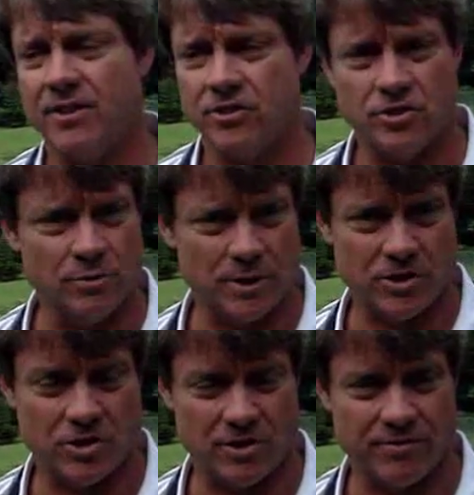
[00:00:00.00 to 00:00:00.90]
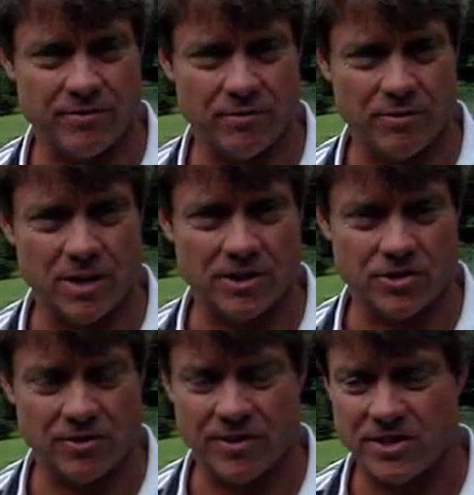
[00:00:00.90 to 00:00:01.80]
and there's too much
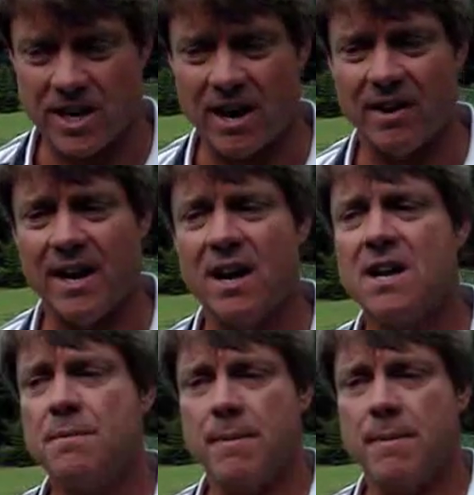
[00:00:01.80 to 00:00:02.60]
surface area.